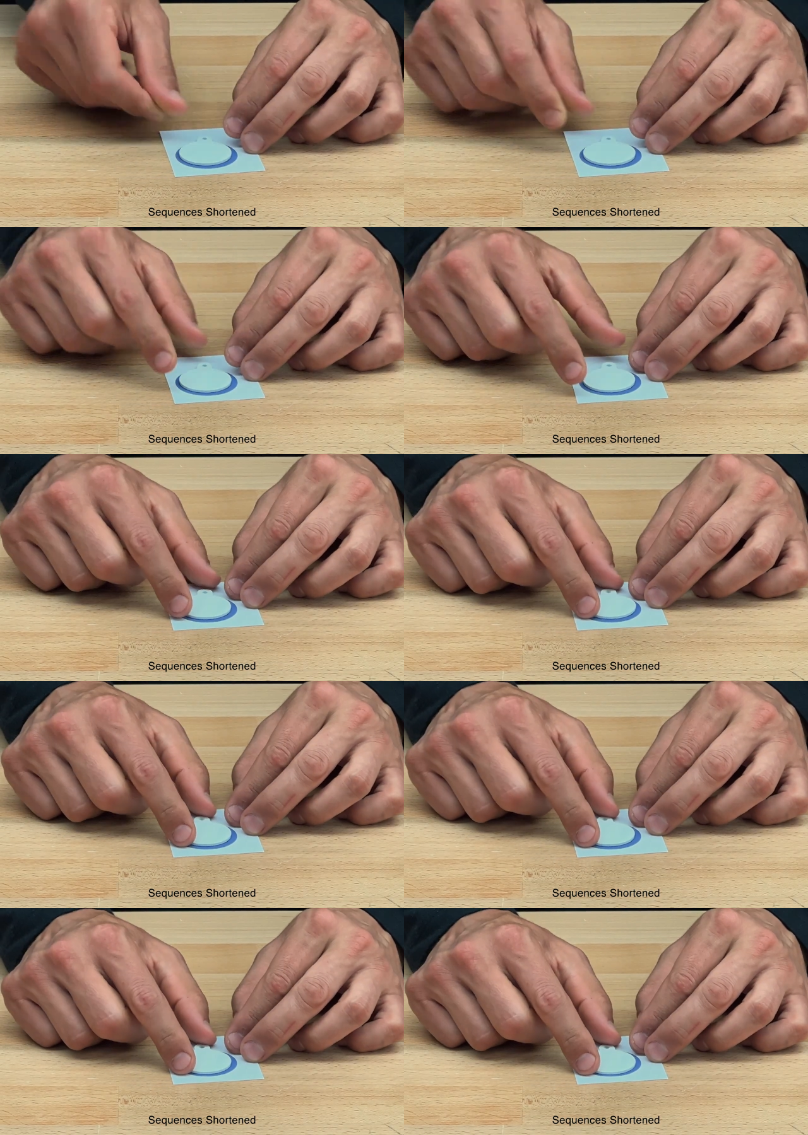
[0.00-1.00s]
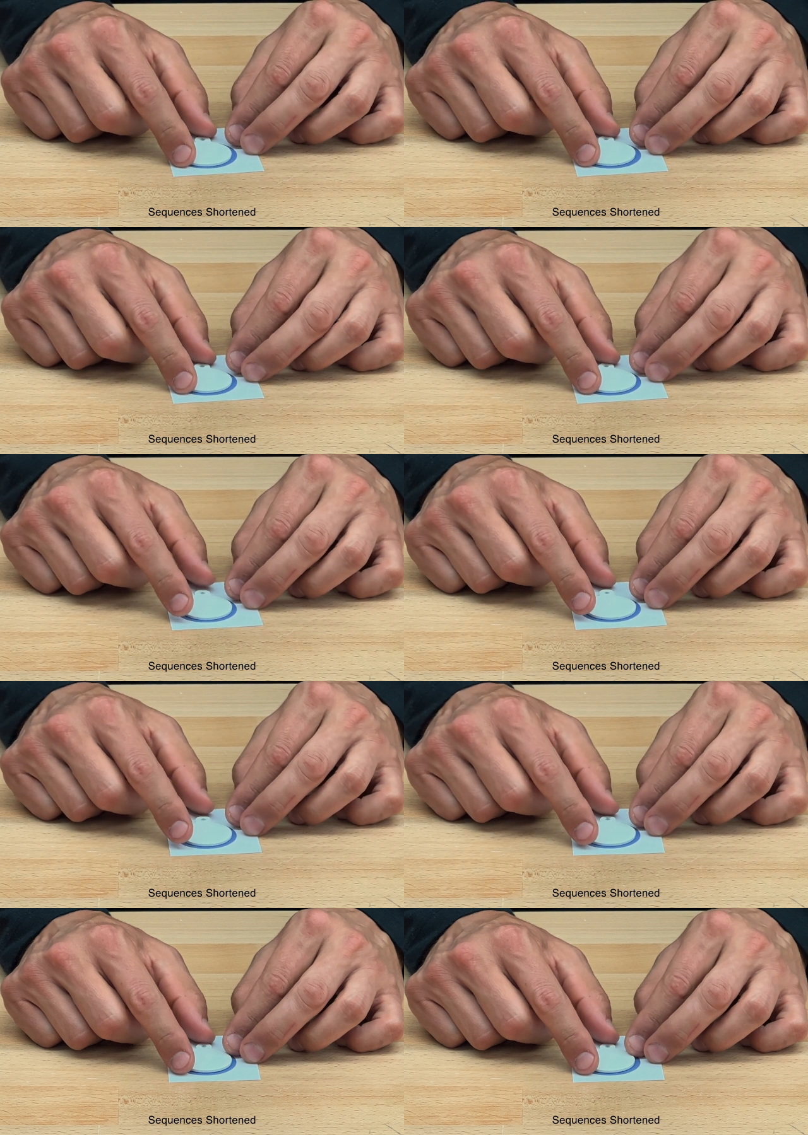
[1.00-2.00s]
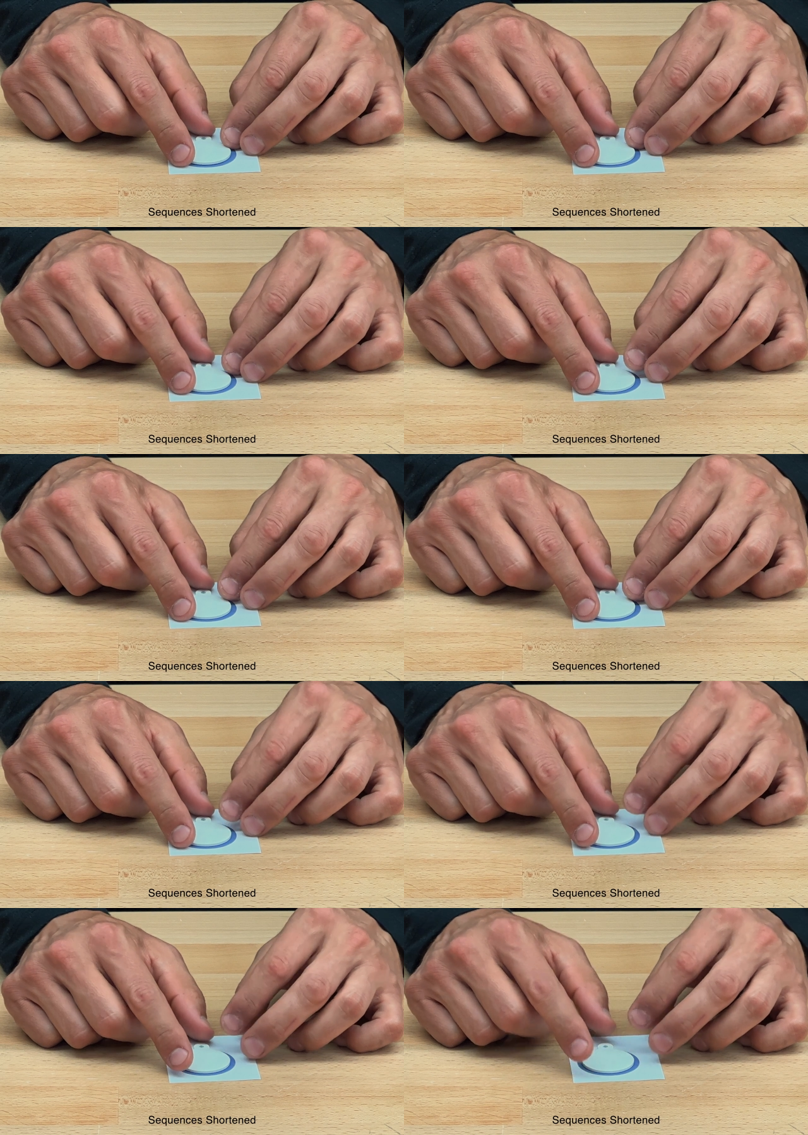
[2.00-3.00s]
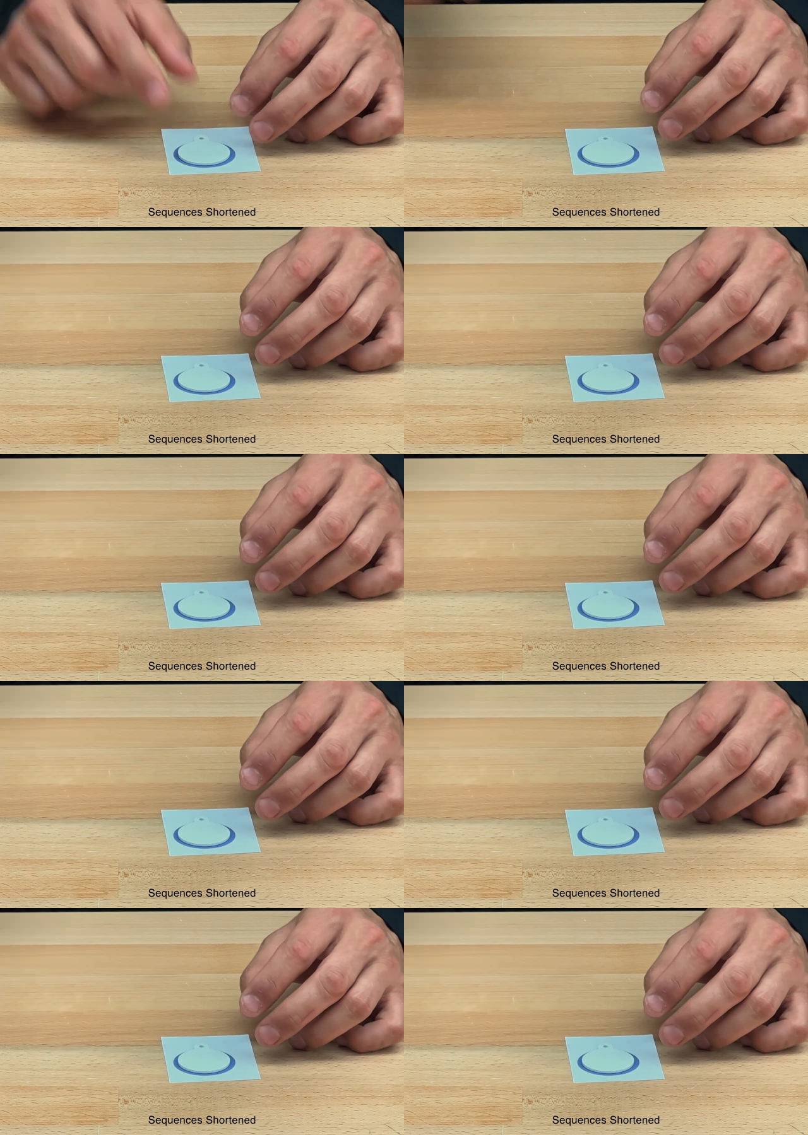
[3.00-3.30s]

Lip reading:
No face is visible, so there are no lips to read.